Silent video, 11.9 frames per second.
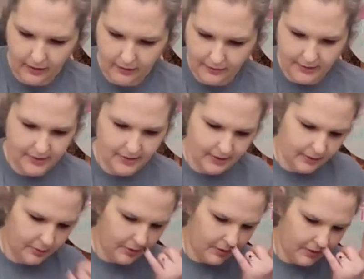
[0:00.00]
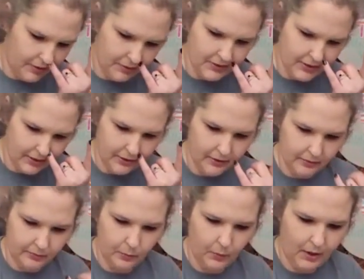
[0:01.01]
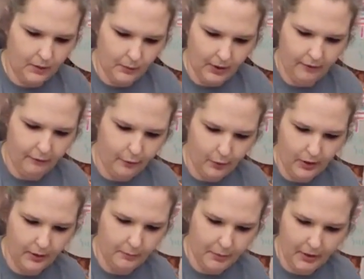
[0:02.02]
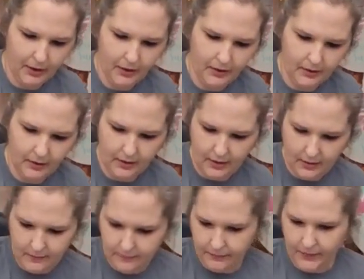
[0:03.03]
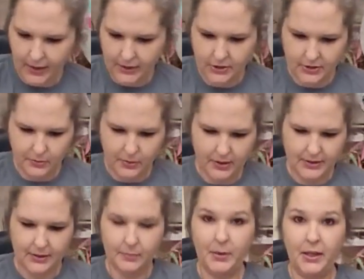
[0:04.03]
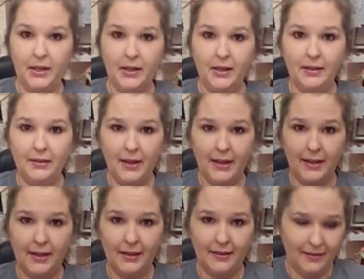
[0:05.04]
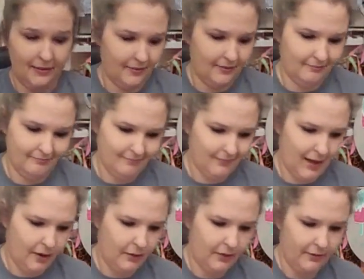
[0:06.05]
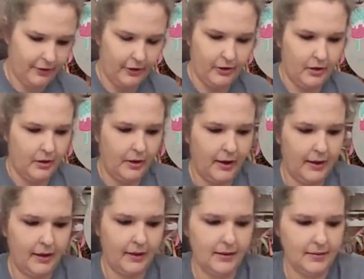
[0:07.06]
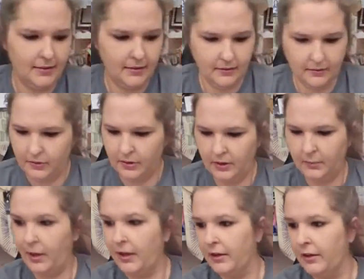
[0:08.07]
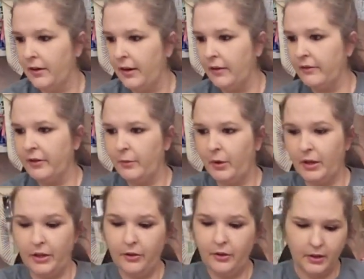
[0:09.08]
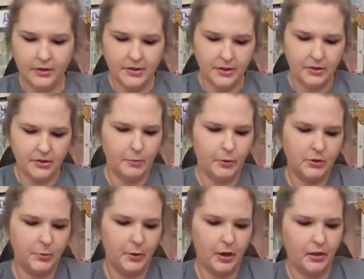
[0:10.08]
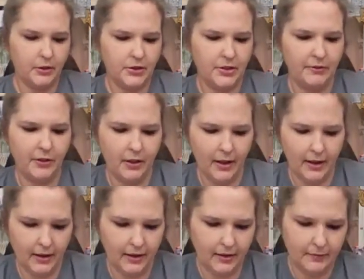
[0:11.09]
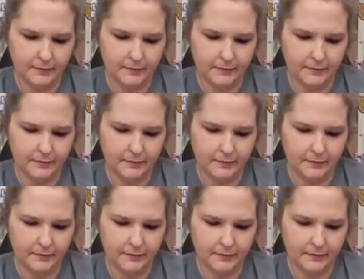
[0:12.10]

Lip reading: Obviously, we're not gonna sit here and wait for it, but I just want it to be like, however, okay, it doesn't really matter. However you want. You can also use multiple colors if you like.